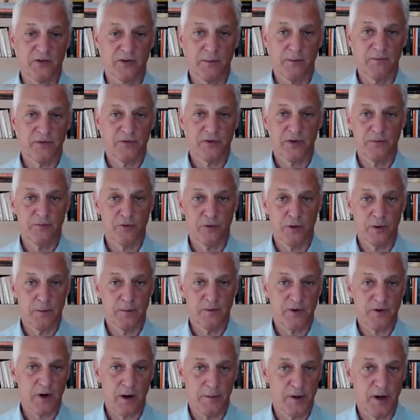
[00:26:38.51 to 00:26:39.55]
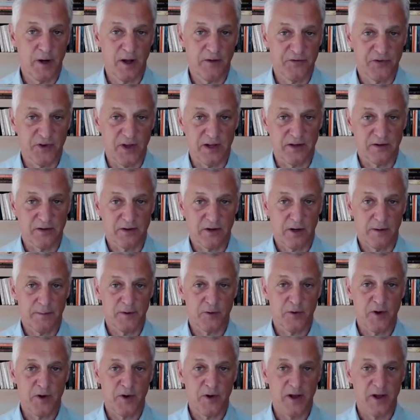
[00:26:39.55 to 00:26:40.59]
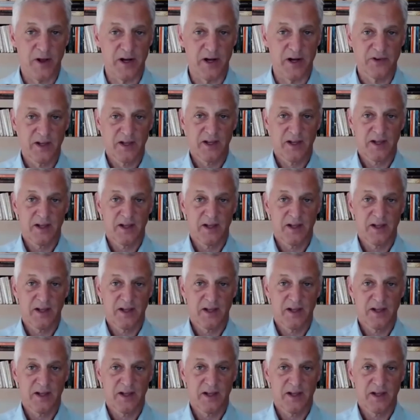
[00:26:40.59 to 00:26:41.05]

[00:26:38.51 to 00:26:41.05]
some some form of carbon offset, carbon credits.